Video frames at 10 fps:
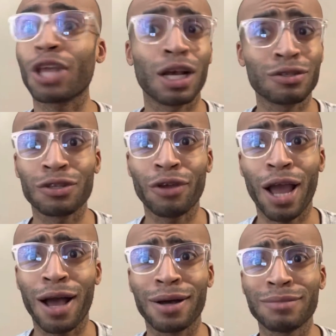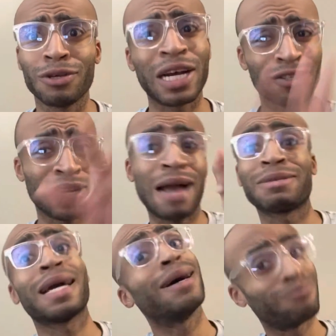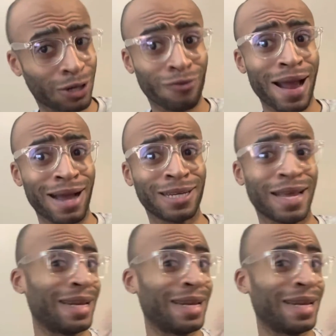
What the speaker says: so yeah, you guys are gonna have to come correct.